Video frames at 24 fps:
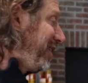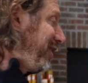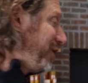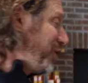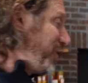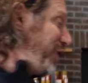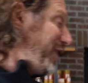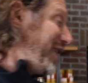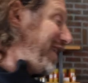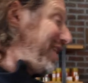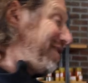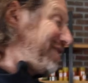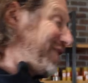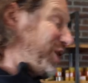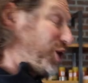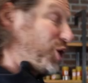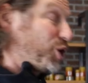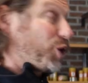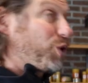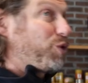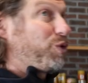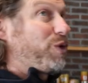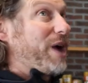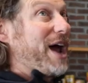She does
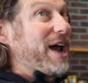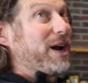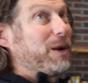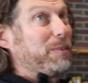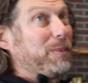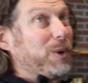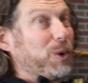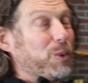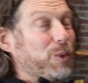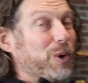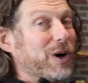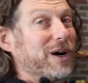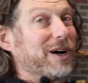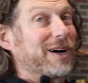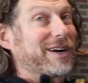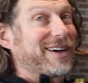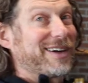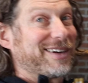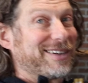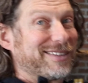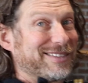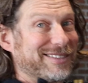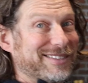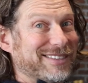incredible work.
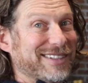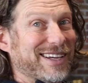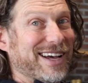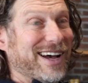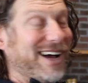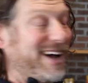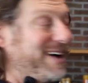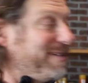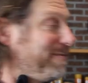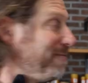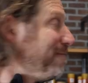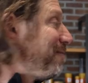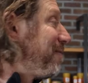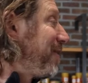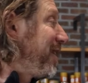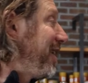Yeah.